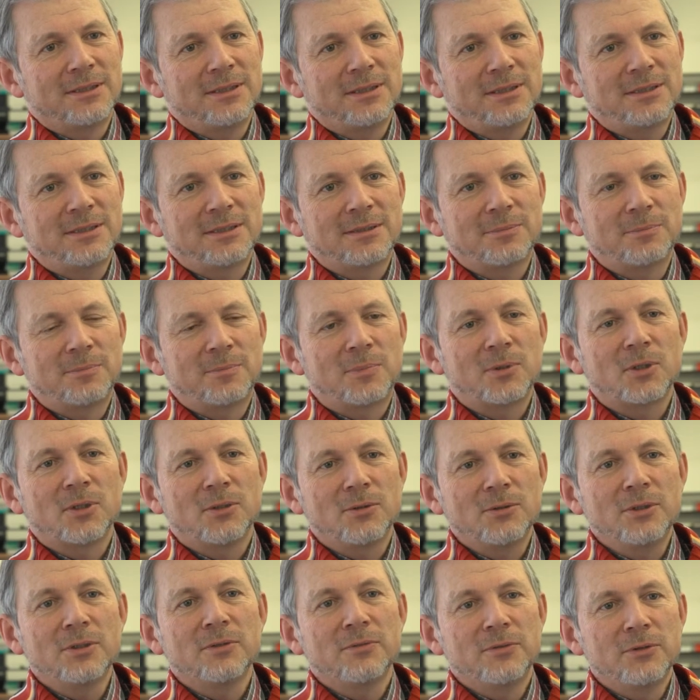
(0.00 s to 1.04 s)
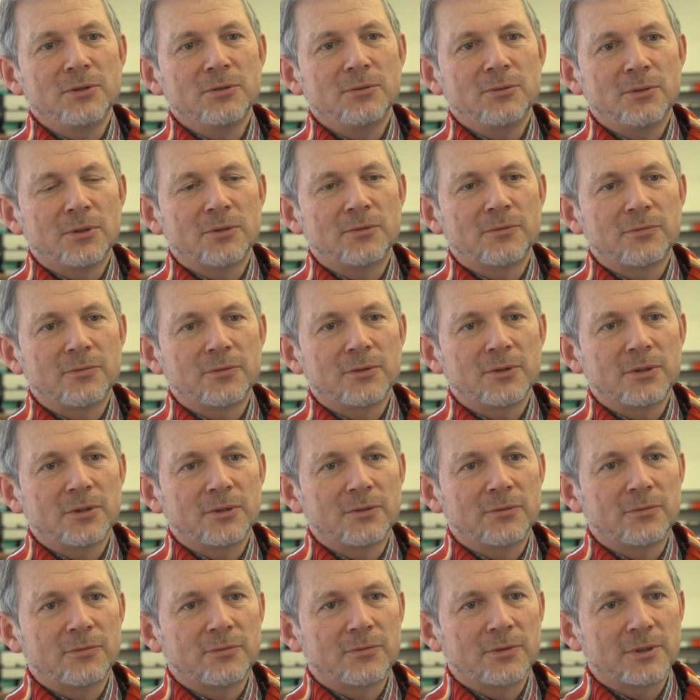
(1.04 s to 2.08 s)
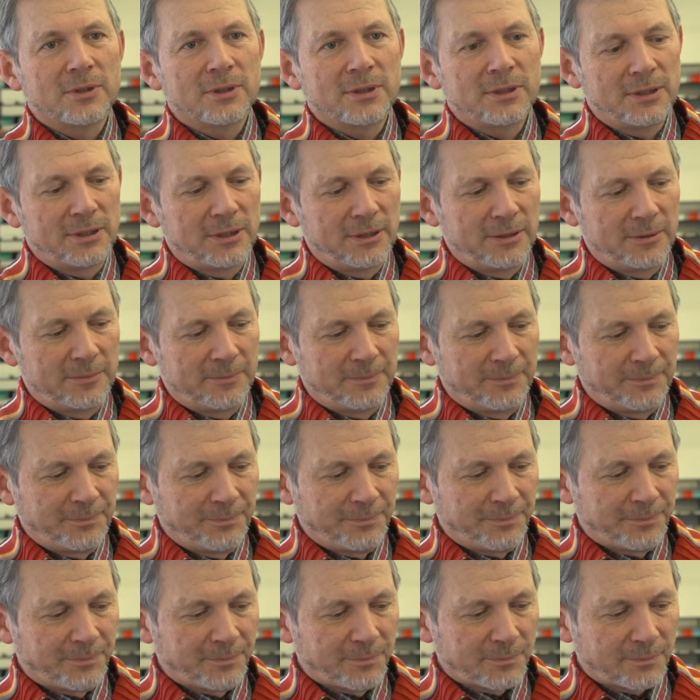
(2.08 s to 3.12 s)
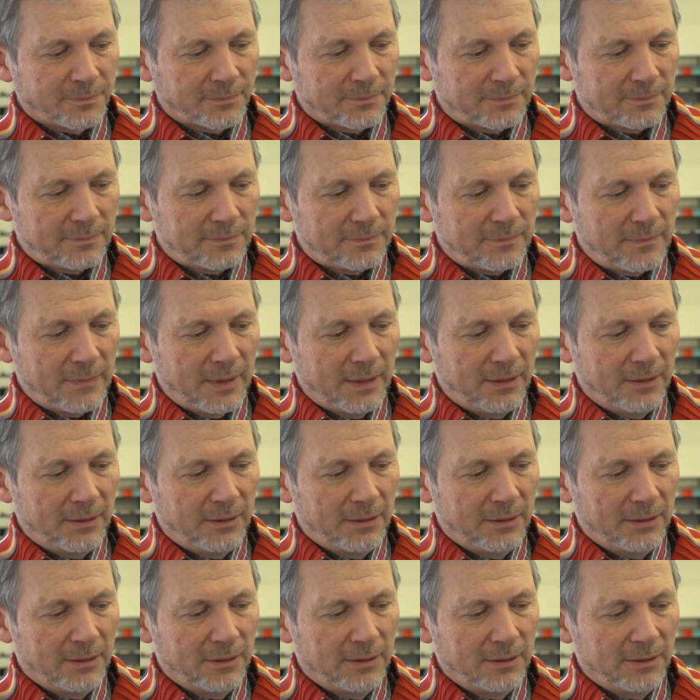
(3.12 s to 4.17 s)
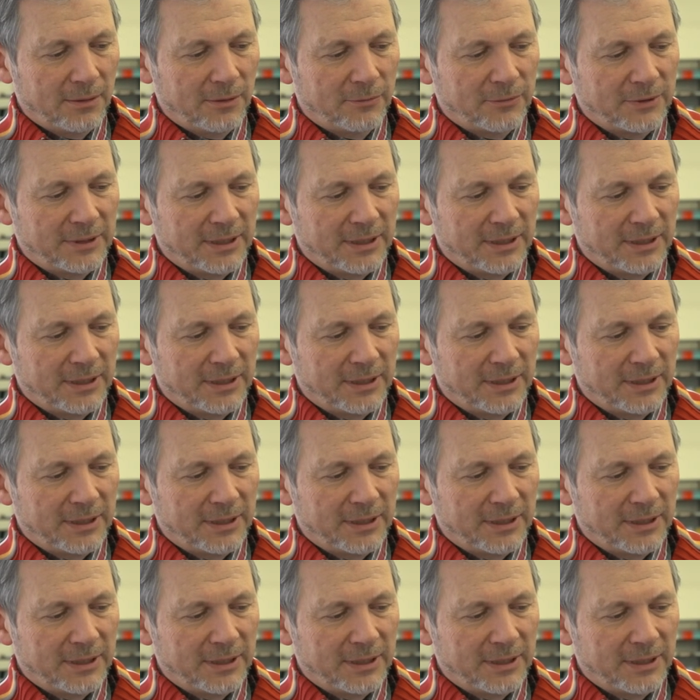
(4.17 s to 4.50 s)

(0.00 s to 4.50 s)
this broader view of, of, uh, uh, of